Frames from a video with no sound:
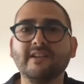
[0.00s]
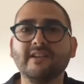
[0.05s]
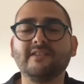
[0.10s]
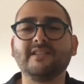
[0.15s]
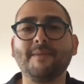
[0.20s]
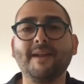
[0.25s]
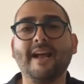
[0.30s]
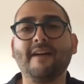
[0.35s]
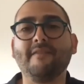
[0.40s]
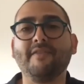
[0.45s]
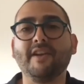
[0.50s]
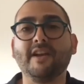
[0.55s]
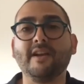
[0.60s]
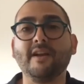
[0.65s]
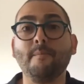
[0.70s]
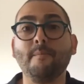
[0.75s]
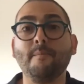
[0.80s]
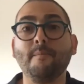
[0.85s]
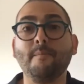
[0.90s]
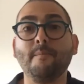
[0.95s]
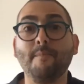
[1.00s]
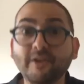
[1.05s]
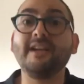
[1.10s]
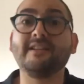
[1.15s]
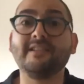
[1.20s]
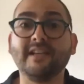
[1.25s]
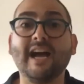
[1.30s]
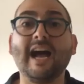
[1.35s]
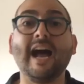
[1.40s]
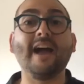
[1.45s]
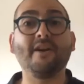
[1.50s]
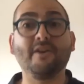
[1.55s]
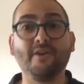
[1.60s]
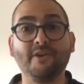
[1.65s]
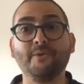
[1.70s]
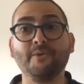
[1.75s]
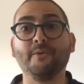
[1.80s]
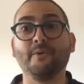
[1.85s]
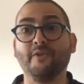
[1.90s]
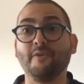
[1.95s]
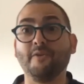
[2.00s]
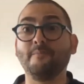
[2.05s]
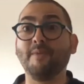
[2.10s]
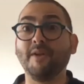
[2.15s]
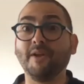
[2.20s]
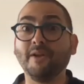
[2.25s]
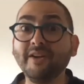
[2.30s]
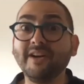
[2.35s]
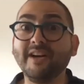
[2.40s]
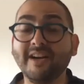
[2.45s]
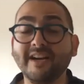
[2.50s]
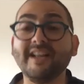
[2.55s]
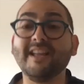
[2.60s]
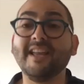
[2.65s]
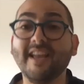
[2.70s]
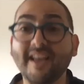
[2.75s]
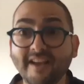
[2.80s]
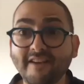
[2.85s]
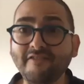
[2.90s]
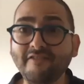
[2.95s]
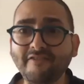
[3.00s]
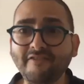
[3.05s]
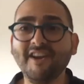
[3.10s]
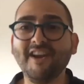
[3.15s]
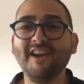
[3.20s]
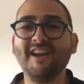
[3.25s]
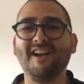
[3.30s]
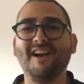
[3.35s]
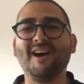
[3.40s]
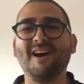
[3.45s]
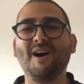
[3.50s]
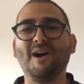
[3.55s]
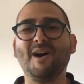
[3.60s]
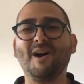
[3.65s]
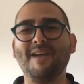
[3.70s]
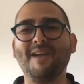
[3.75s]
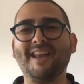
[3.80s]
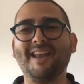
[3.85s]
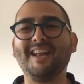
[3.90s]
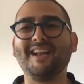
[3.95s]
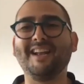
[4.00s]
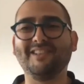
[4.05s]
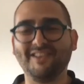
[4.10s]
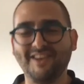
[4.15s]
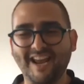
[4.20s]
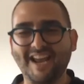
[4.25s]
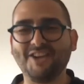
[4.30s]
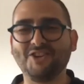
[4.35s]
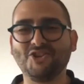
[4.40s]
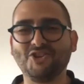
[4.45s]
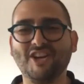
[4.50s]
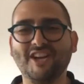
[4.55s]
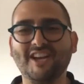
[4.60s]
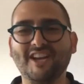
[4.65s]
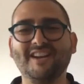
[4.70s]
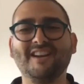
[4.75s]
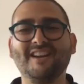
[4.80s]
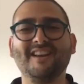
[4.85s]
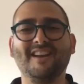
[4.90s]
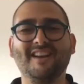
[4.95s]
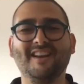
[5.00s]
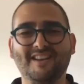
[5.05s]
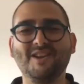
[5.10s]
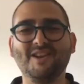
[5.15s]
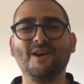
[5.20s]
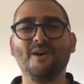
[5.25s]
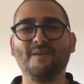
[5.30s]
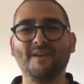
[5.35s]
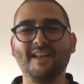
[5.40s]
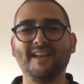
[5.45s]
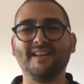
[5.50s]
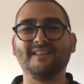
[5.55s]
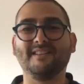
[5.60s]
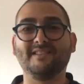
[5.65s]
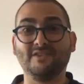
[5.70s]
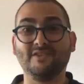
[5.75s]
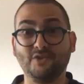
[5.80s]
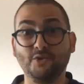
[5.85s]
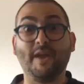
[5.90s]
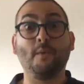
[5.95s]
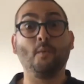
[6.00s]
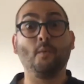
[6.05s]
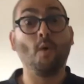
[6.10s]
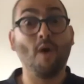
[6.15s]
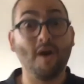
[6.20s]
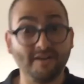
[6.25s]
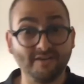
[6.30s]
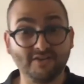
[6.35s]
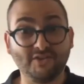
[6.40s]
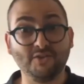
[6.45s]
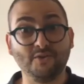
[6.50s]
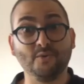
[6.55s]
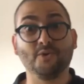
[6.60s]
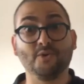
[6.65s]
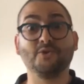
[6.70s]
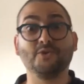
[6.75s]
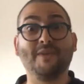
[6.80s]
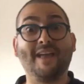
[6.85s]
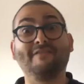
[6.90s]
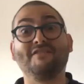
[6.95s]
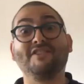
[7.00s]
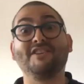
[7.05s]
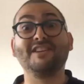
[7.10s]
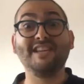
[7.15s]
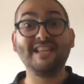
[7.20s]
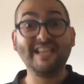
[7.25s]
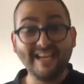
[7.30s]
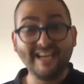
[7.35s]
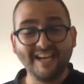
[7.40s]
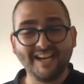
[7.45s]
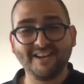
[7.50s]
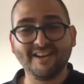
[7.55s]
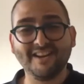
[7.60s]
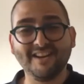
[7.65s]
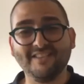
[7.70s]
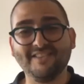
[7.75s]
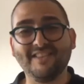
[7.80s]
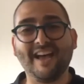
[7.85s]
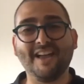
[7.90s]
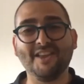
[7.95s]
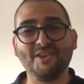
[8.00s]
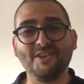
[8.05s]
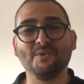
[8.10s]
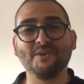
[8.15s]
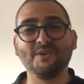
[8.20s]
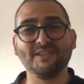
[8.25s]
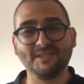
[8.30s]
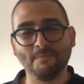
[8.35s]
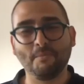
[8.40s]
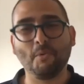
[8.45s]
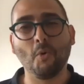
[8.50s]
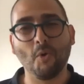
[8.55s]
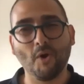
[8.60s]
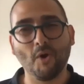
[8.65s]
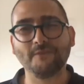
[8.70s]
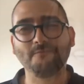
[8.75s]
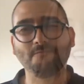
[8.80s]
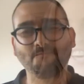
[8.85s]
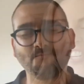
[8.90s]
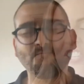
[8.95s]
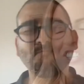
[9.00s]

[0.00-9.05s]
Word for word: does somebody have the ability to hire you or the ability to give? Um, uh-huh. and inclination, you know, is do they want to or do they have a need that you can support?